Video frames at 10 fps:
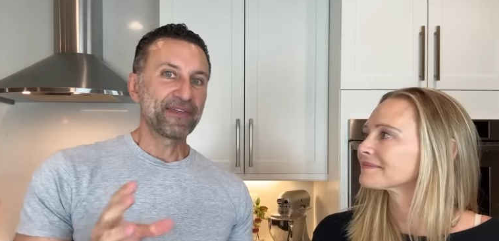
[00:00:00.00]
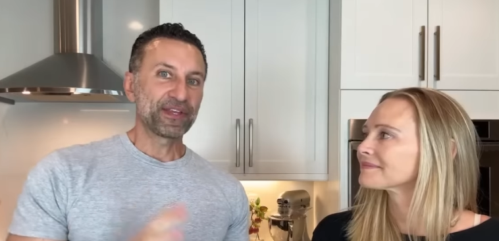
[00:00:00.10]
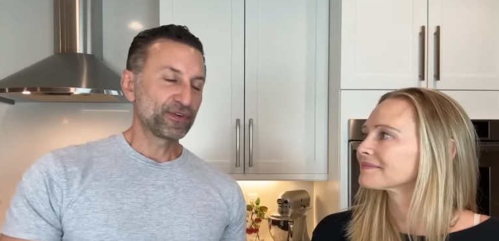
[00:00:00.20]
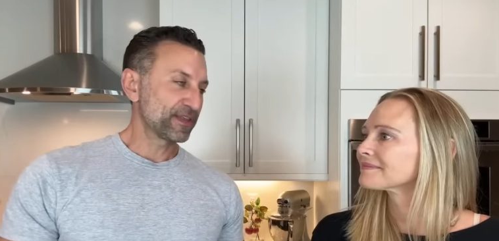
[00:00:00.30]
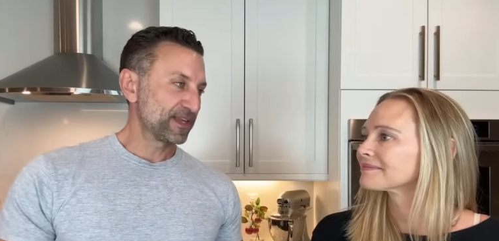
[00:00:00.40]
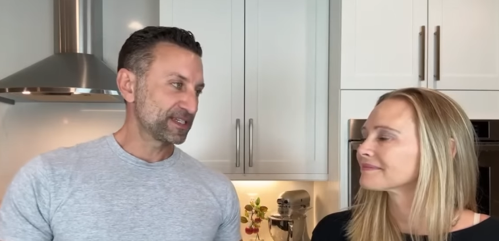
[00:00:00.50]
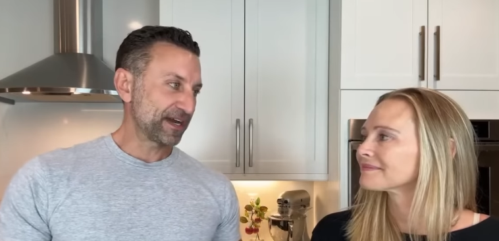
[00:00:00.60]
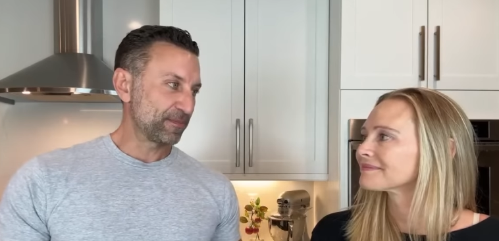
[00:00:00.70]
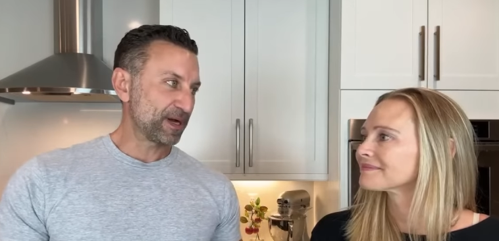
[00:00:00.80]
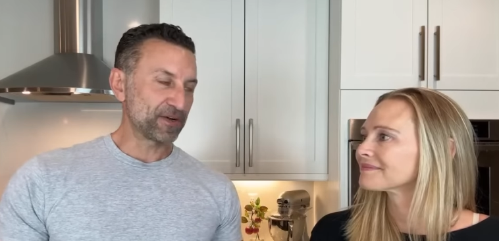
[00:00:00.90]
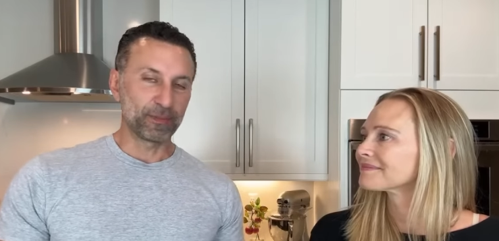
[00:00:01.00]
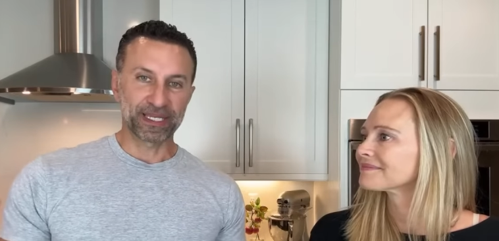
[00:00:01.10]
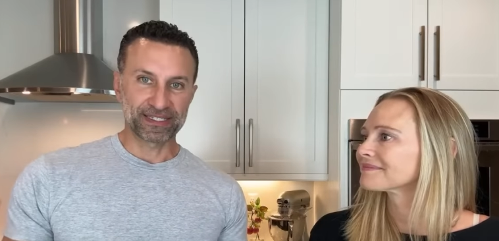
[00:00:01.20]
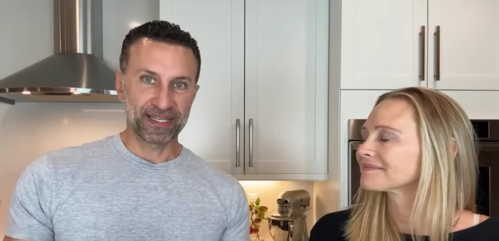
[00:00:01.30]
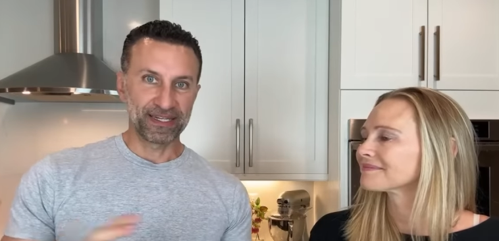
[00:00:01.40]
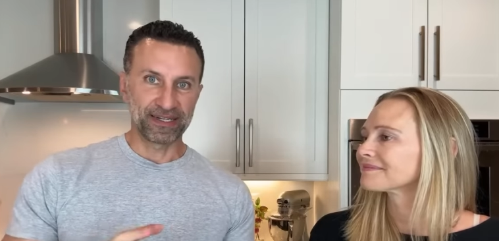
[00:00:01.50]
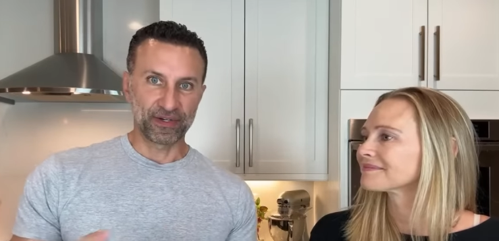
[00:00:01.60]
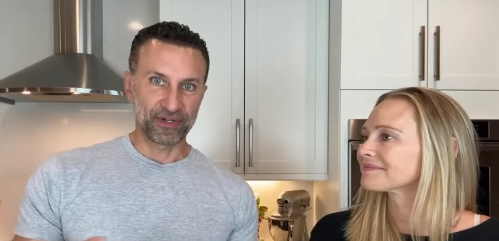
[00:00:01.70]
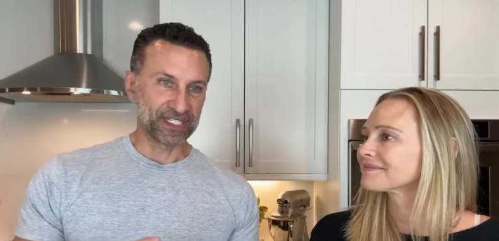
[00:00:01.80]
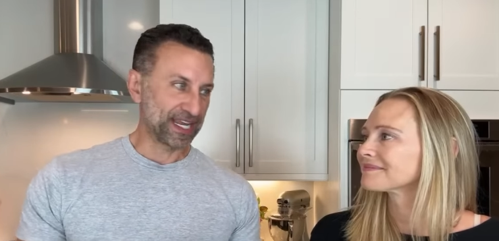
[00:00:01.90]
Speaker 1: they drank the entire bottle because they didn't
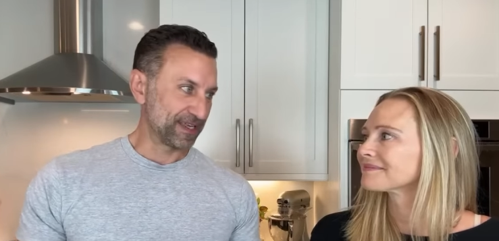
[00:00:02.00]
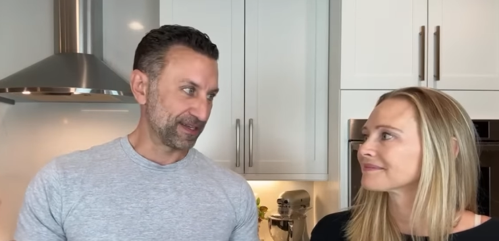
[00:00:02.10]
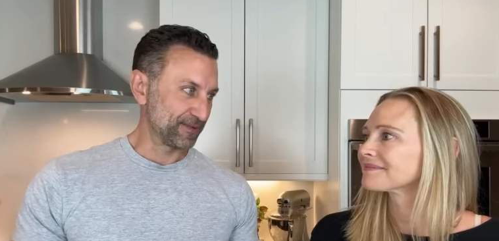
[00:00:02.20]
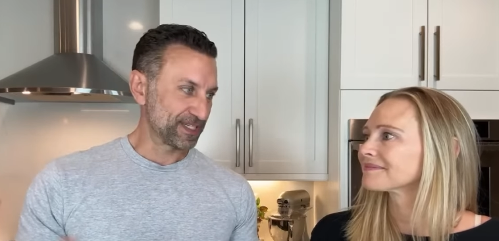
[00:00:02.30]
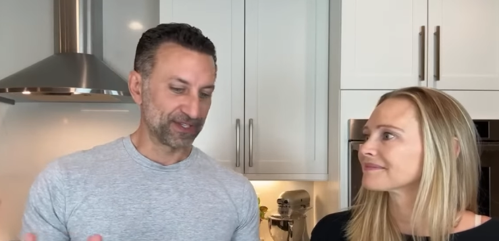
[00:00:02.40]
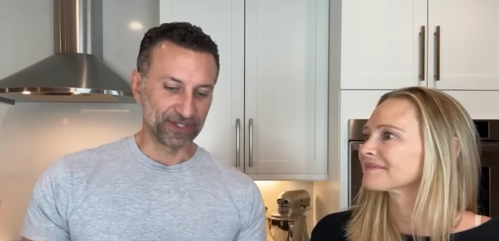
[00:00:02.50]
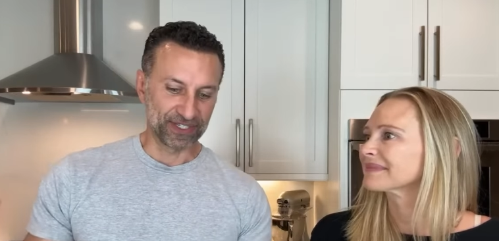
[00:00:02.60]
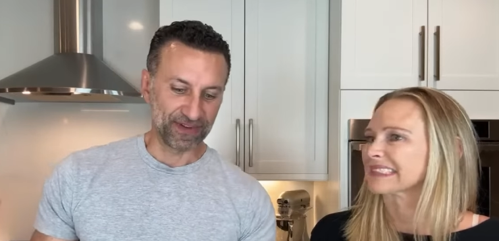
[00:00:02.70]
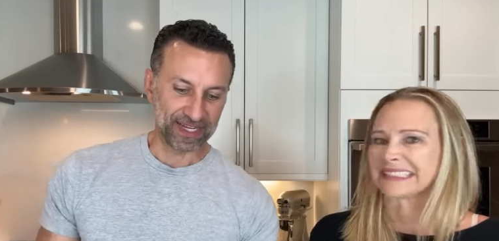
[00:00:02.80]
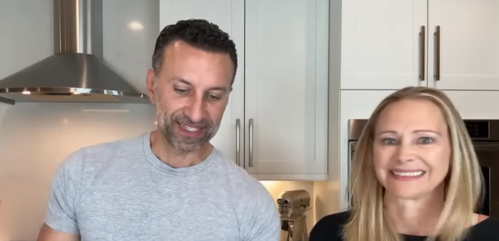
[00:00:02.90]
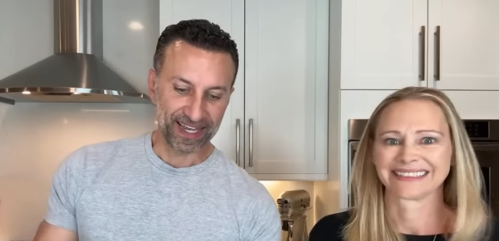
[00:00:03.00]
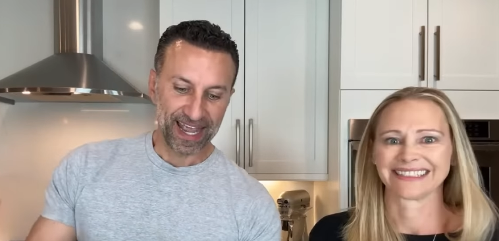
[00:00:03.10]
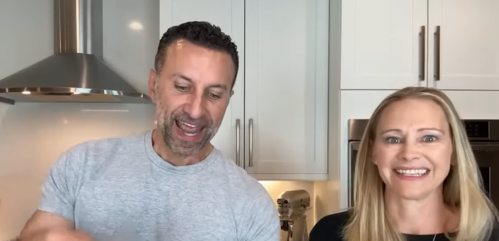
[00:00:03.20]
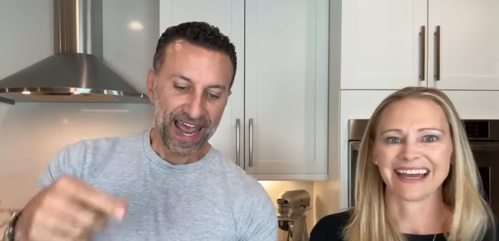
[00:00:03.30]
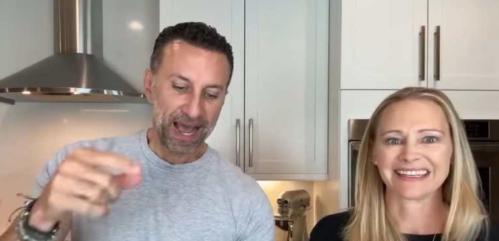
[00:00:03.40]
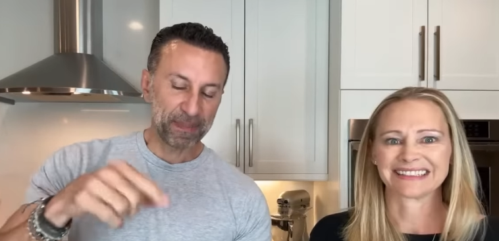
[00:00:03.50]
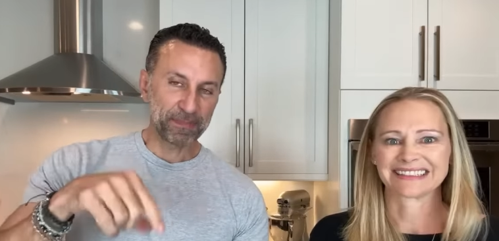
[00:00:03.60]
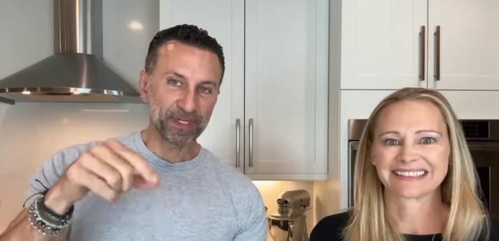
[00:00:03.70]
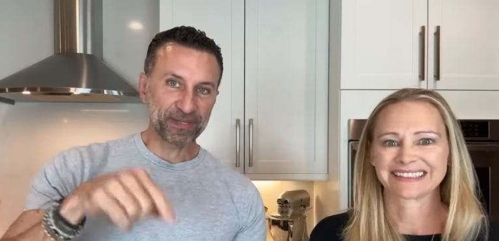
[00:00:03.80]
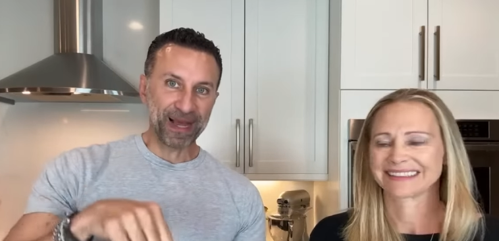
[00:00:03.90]
understand that it was still just vodka. Nice. I'm going
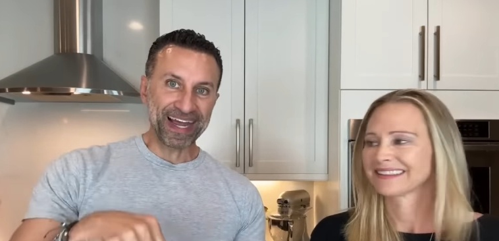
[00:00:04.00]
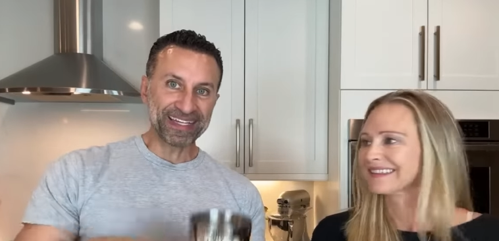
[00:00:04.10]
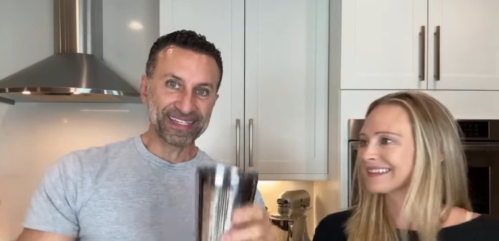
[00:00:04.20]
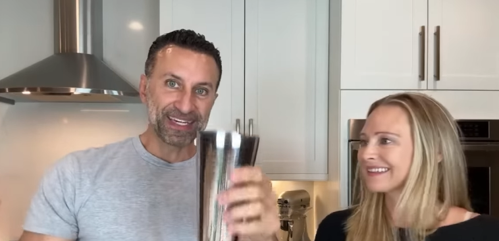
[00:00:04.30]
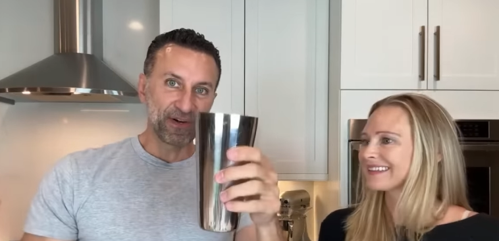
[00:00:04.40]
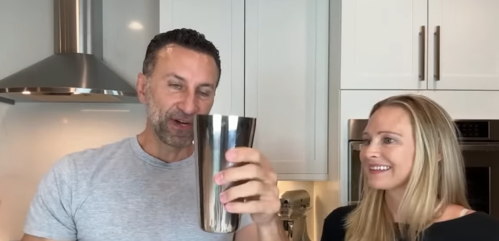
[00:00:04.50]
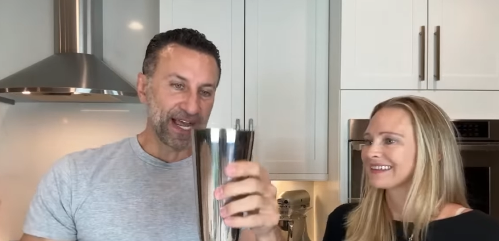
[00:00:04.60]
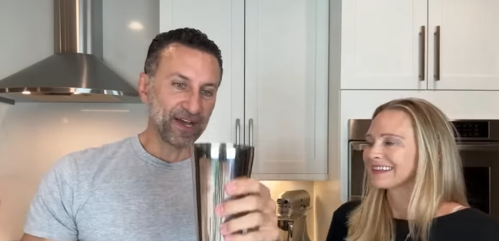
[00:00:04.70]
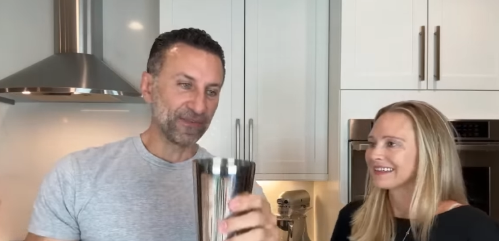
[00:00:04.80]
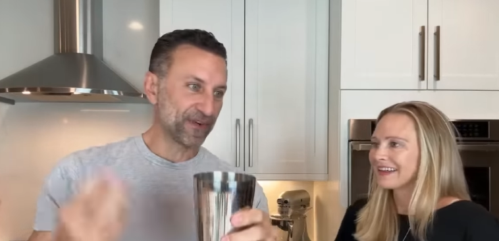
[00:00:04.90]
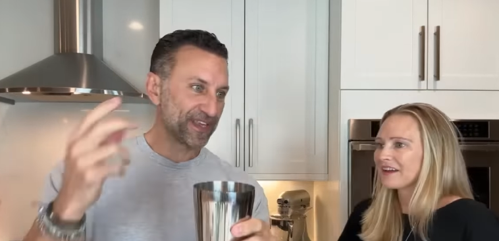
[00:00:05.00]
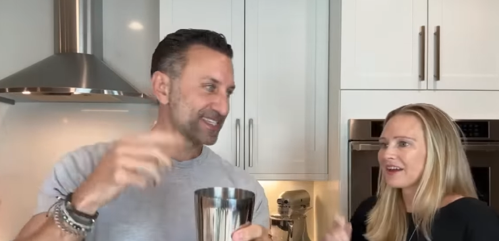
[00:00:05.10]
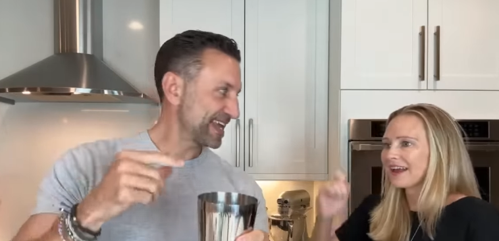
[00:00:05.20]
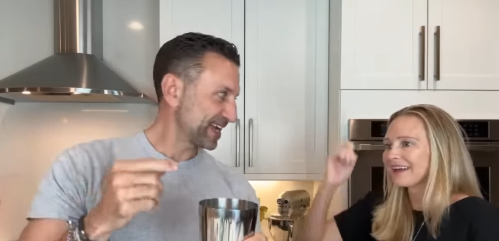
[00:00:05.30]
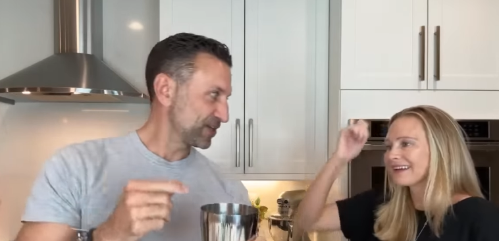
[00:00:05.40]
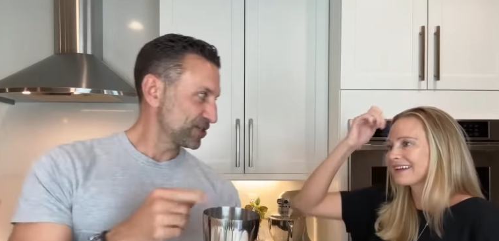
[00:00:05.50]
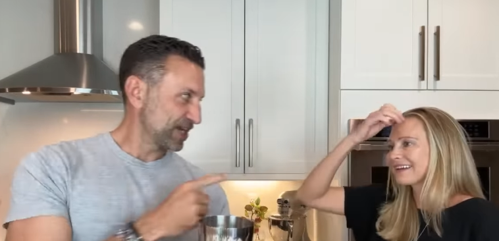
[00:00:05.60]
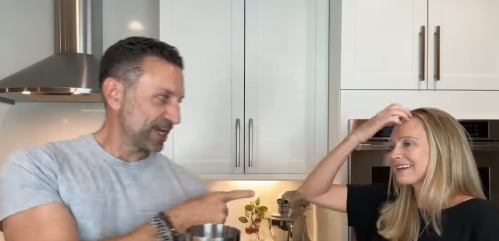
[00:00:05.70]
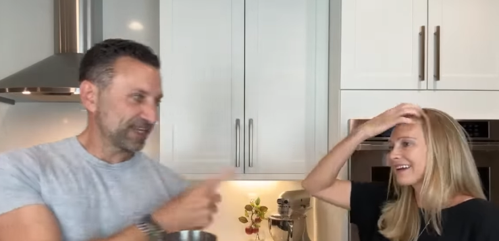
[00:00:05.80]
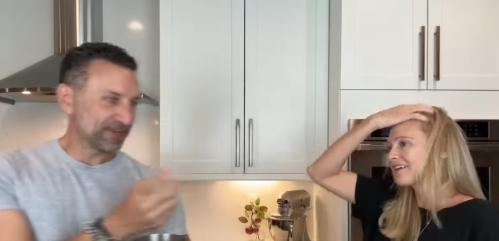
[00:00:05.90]
to put some ice in here now for the okay. second
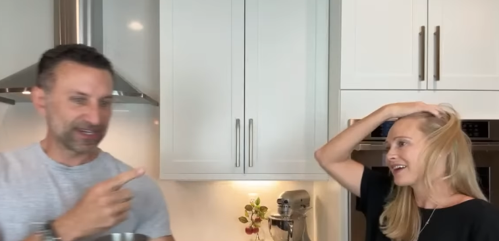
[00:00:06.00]
shake. You okay.